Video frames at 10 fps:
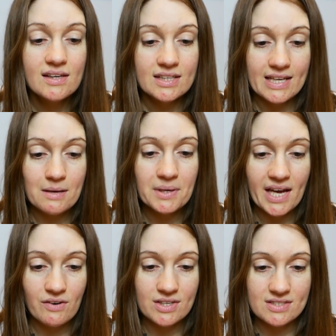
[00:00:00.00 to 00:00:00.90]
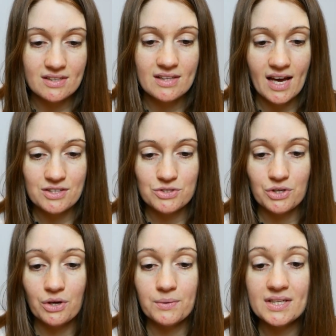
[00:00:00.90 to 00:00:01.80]
Name a character that has to
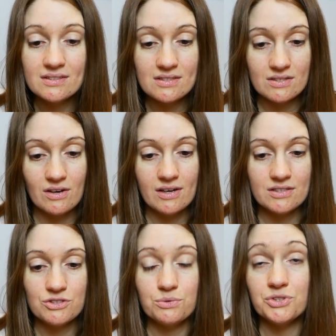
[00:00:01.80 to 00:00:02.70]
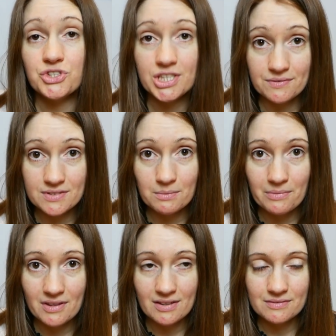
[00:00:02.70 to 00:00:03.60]
go in disguise to achieve
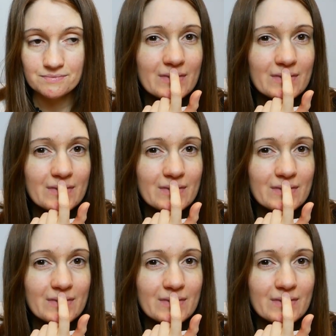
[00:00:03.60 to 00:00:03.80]
something.